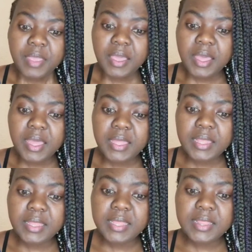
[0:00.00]

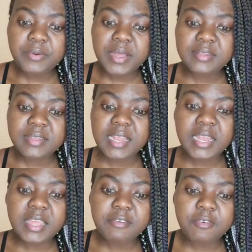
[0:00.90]
and they want a
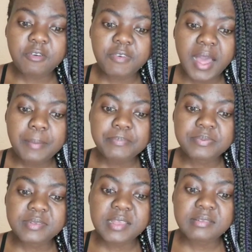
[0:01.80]
leave of
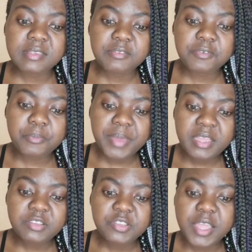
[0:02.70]
absence
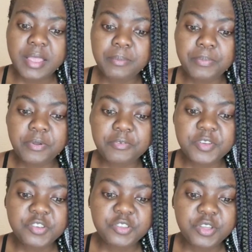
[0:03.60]
information,
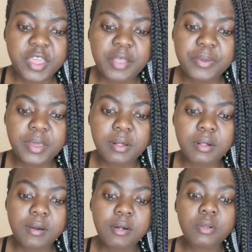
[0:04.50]
professional career
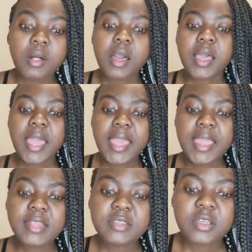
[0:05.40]
goal,
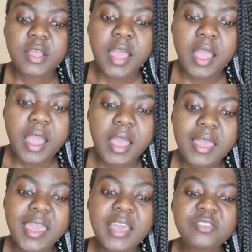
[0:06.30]
and
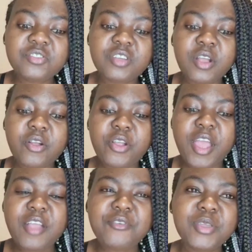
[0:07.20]

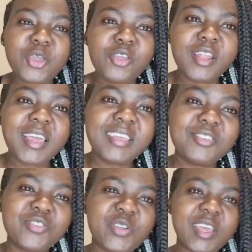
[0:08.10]
extracurricular
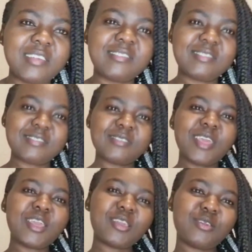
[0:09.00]
interests.
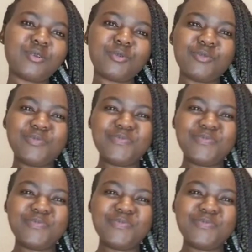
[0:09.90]
Thank you.